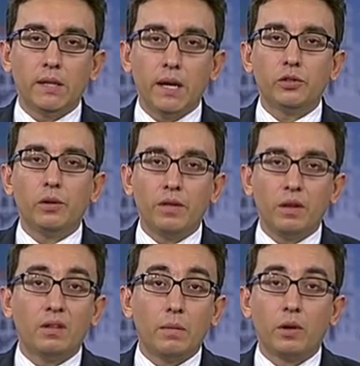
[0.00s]
I actually
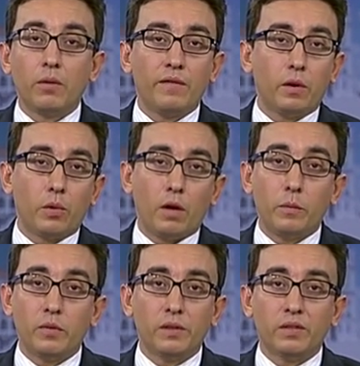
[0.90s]
think demographic
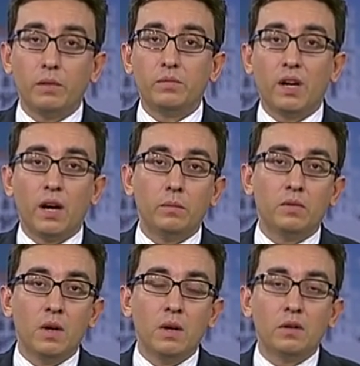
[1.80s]
problems are
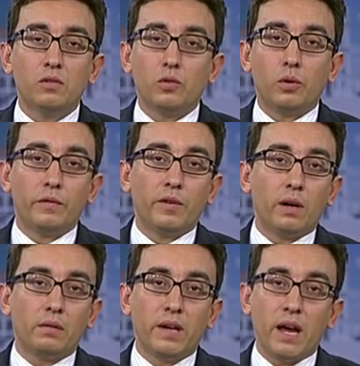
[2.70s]
sometimes sort of
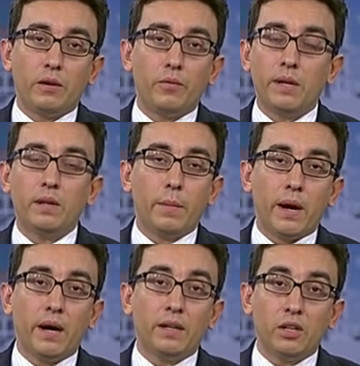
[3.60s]
a canary in the
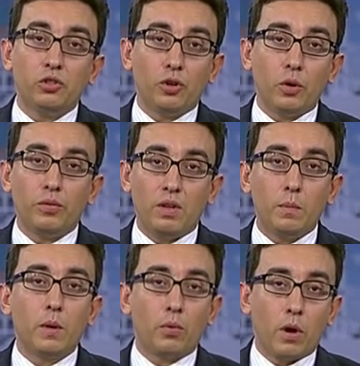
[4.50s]
mine. They show
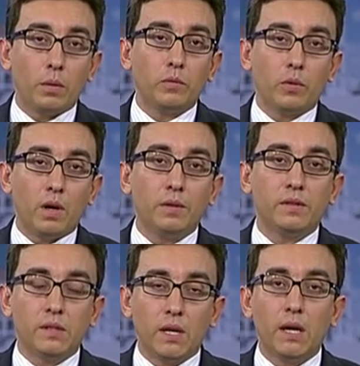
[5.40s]
deeper problems with our
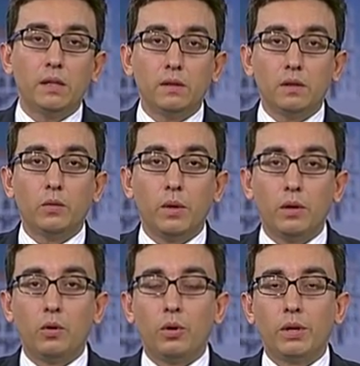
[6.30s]
societies and the way
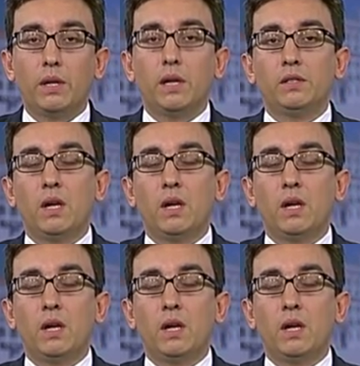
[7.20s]
they're organized.